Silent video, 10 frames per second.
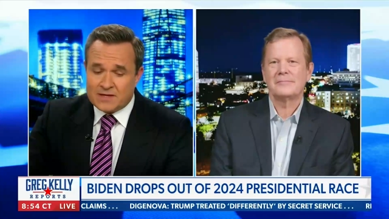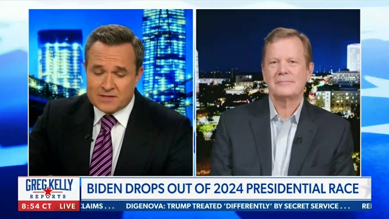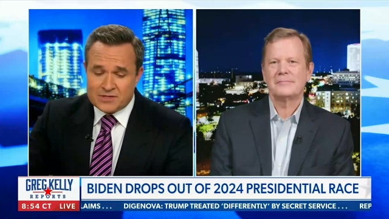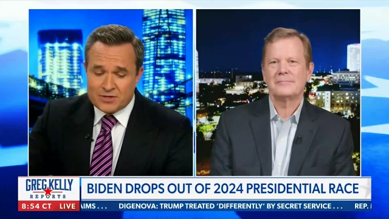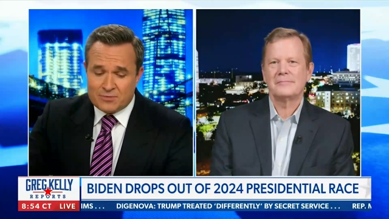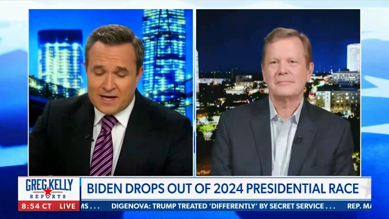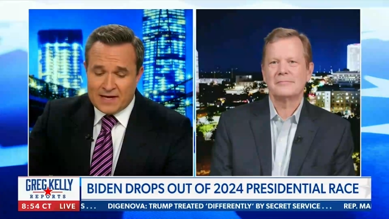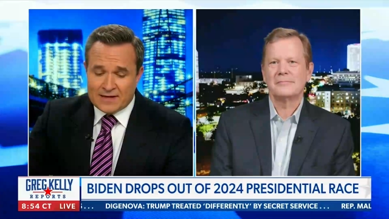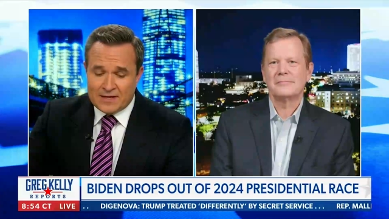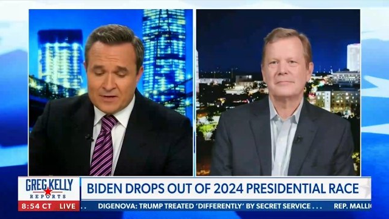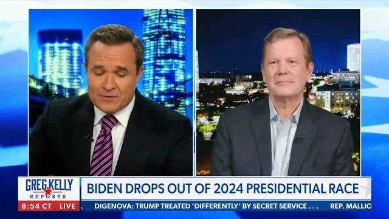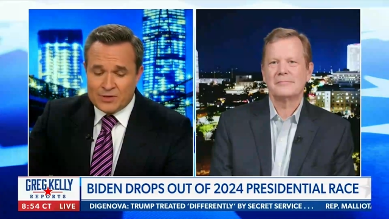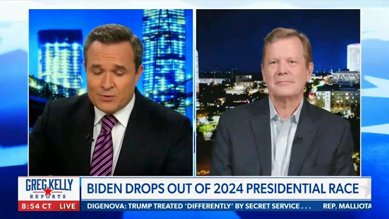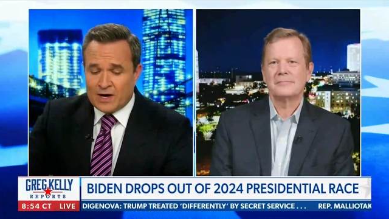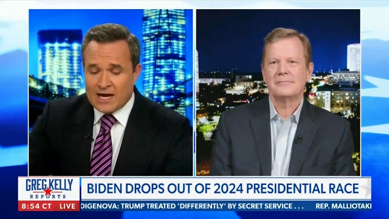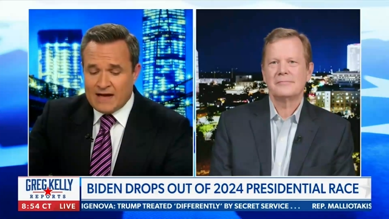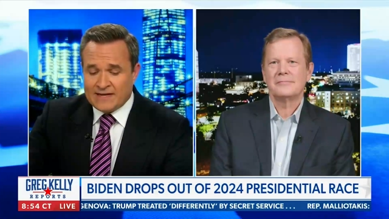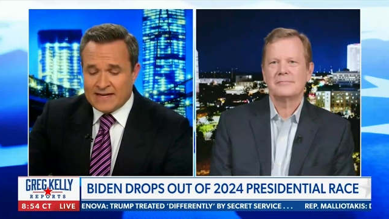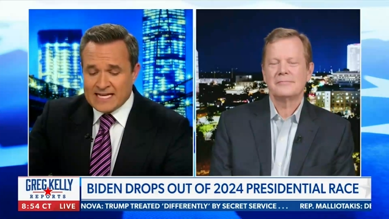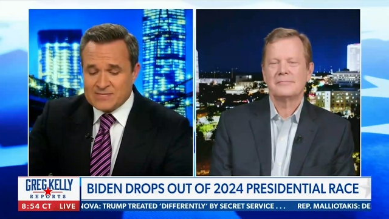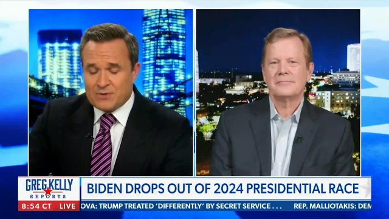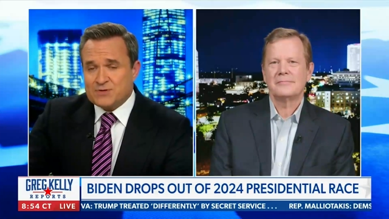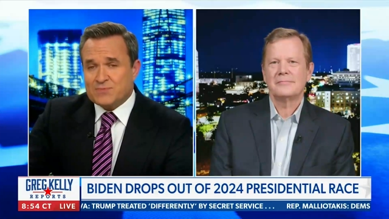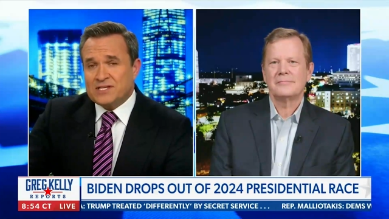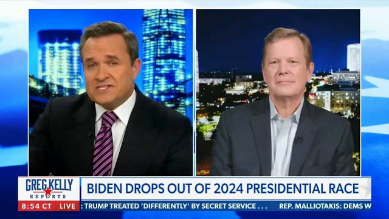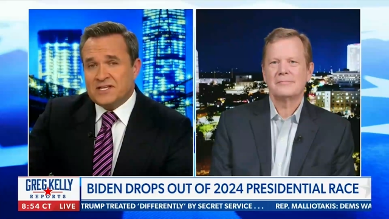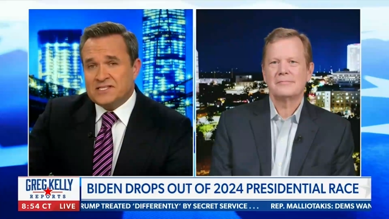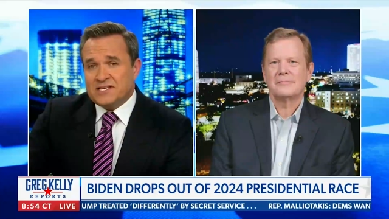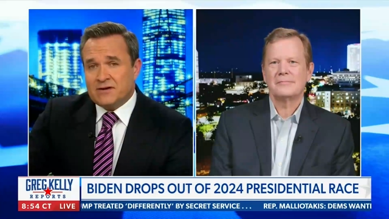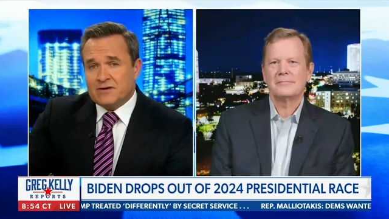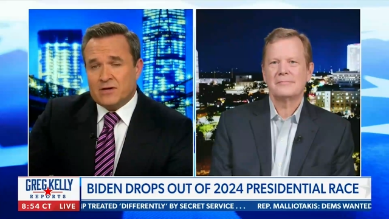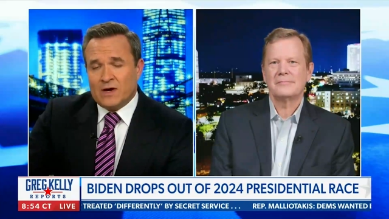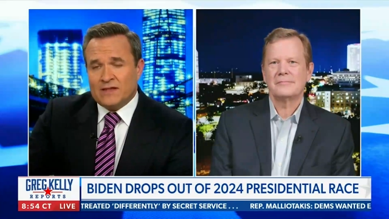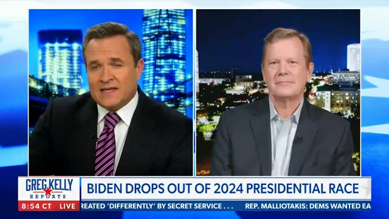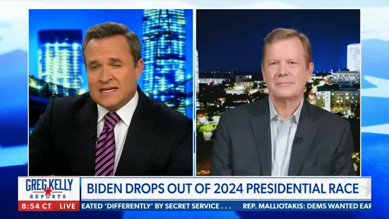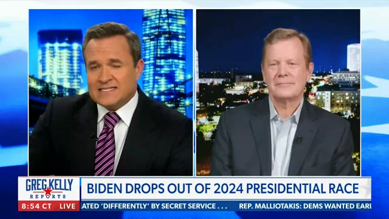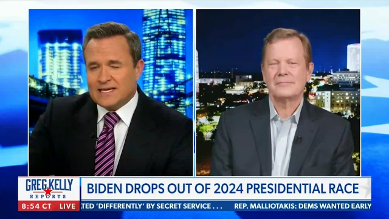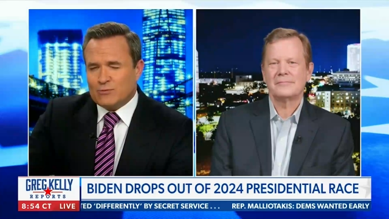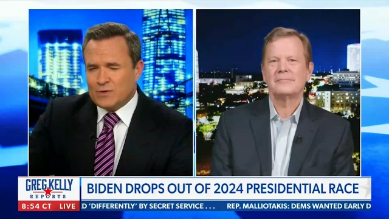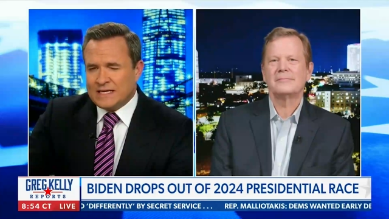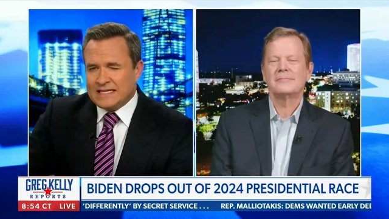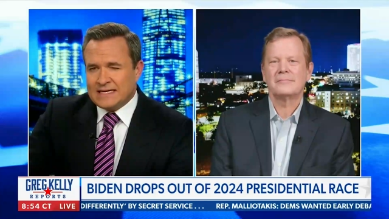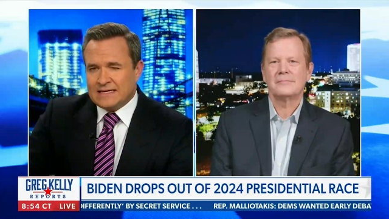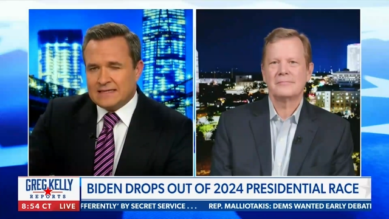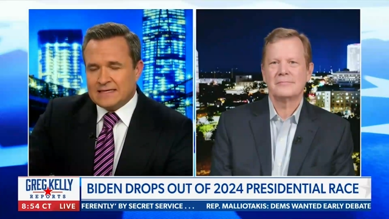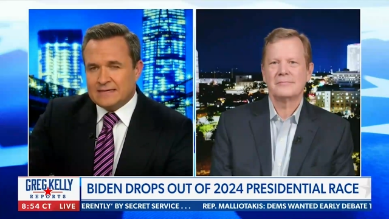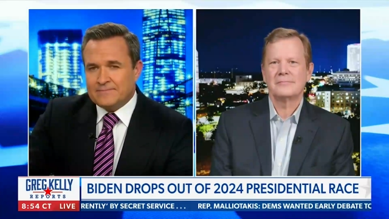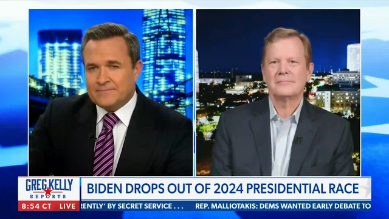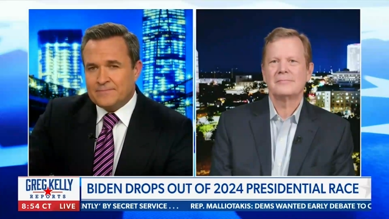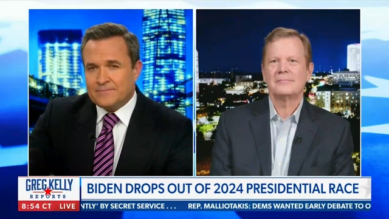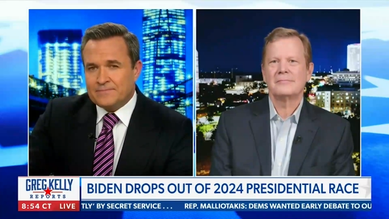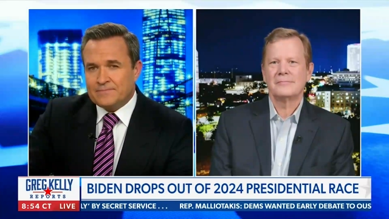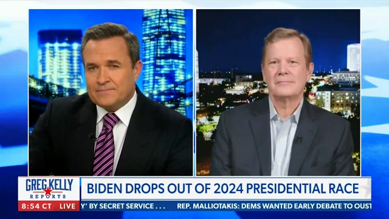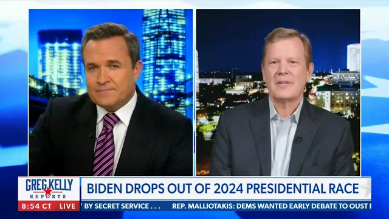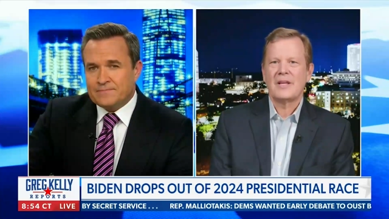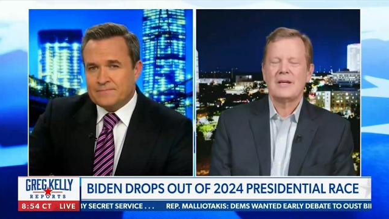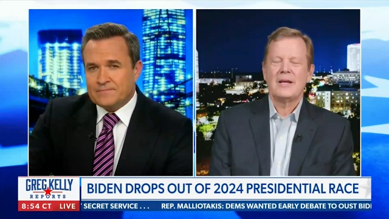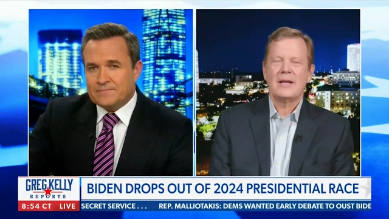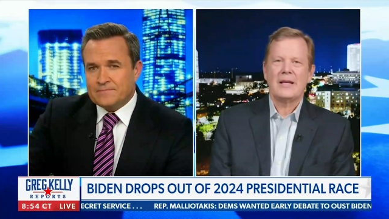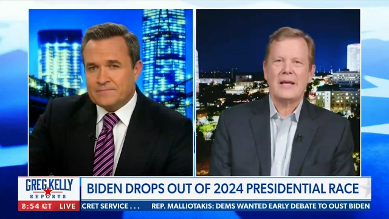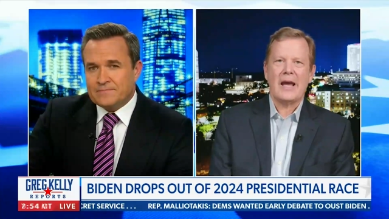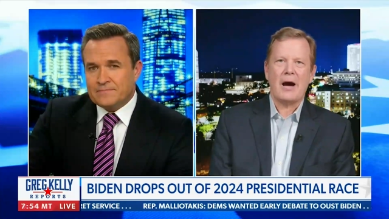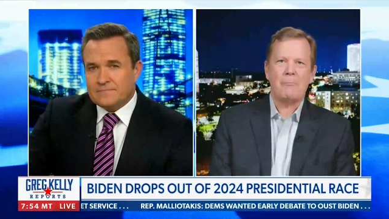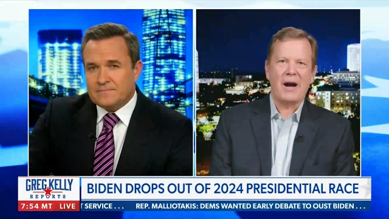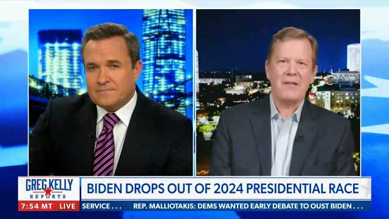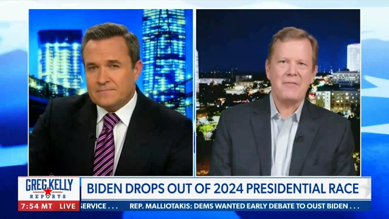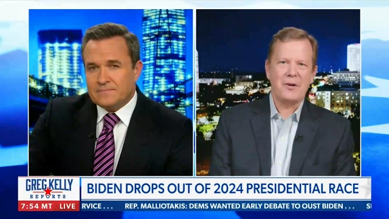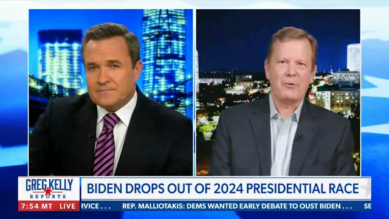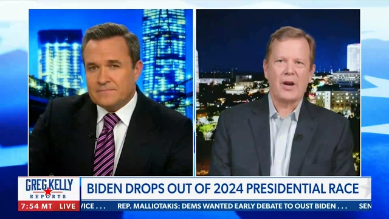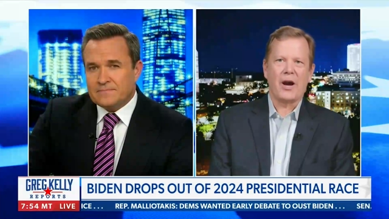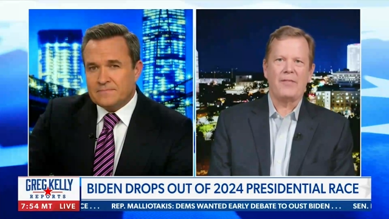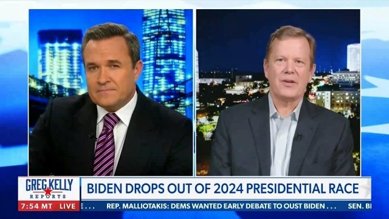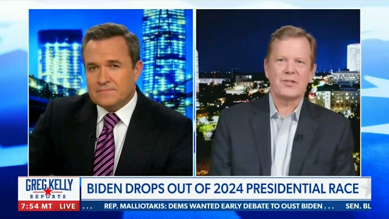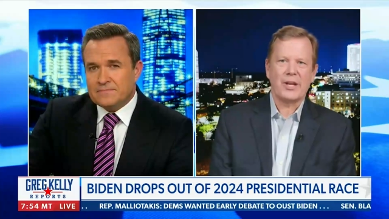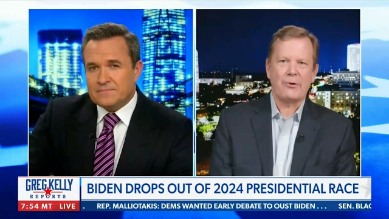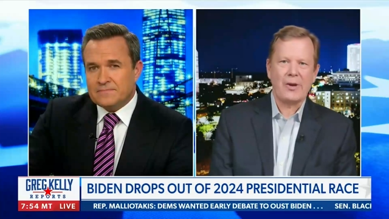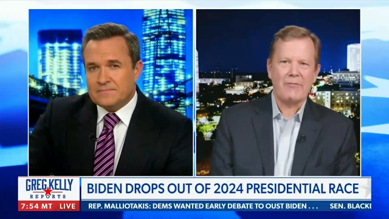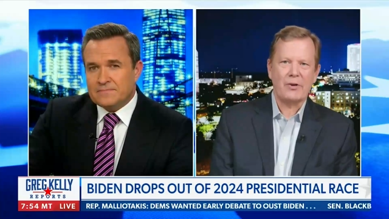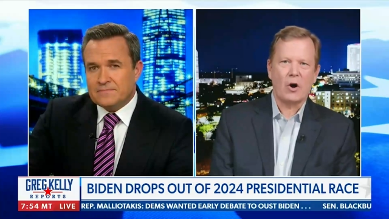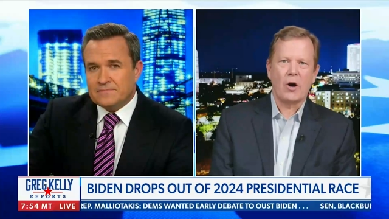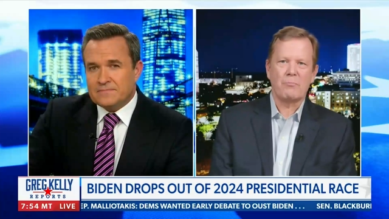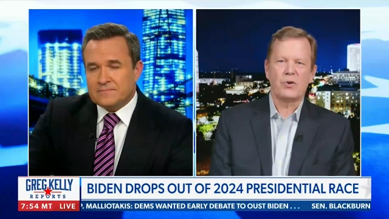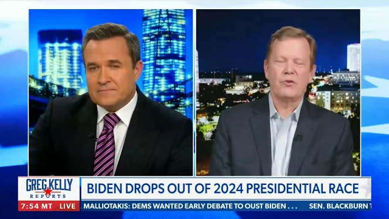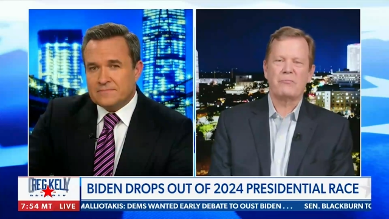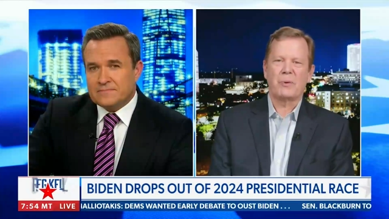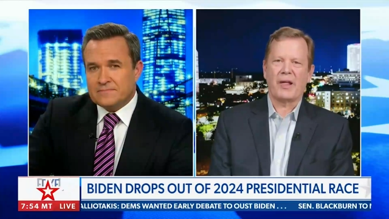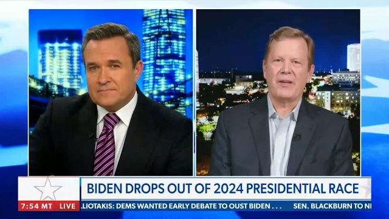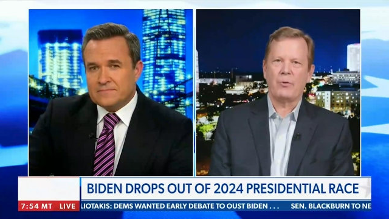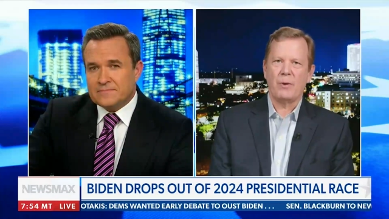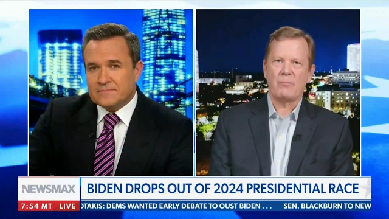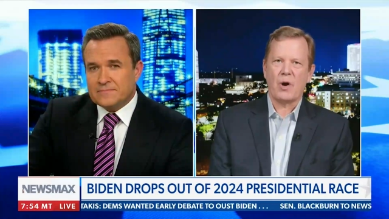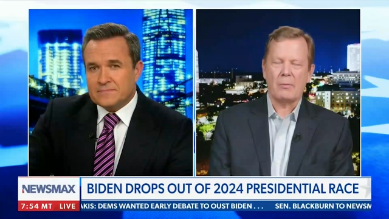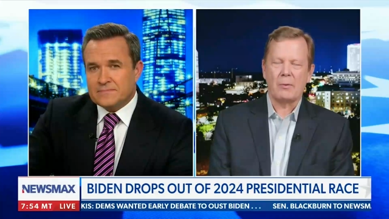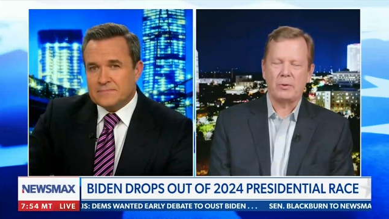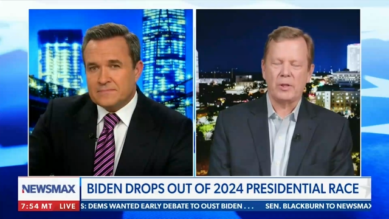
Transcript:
Speaker 1: to Joe Biden. You know, do you want to have a nice post presidency, or do you want things to get really ugly?
Speaker 2: Yeah, my theory on this, I don't have any hard proof, but I think we probably